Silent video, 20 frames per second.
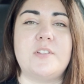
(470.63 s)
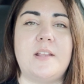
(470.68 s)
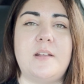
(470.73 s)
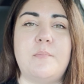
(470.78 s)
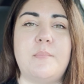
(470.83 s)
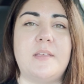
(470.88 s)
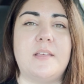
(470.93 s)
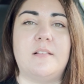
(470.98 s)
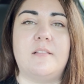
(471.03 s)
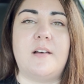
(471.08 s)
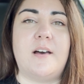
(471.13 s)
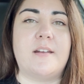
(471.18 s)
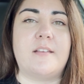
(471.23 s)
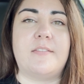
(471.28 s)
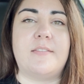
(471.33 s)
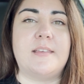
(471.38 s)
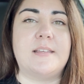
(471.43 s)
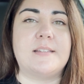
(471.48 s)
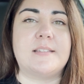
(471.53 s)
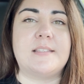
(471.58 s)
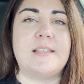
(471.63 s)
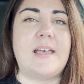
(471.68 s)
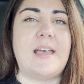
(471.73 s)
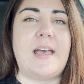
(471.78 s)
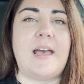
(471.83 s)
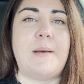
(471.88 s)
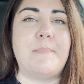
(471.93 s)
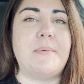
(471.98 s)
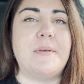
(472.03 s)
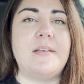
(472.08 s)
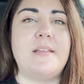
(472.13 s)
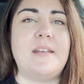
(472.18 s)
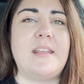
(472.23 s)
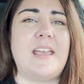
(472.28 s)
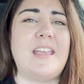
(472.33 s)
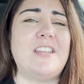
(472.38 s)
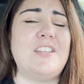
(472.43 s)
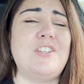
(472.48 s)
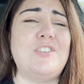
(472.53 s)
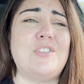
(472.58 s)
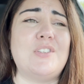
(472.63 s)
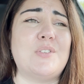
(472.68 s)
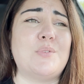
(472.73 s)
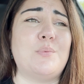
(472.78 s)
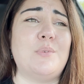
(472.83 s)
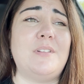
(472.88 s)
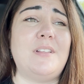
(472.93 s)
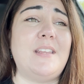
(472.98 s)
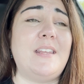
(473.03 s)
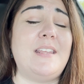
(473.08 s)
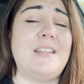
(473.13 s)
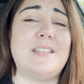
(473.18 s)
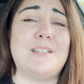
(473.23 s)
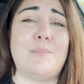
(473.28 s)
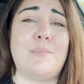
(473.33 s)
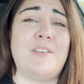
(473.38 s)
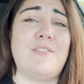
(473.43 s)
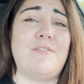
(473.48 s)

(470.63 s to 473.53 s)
going to be a lot of things that happen, and you just really need to be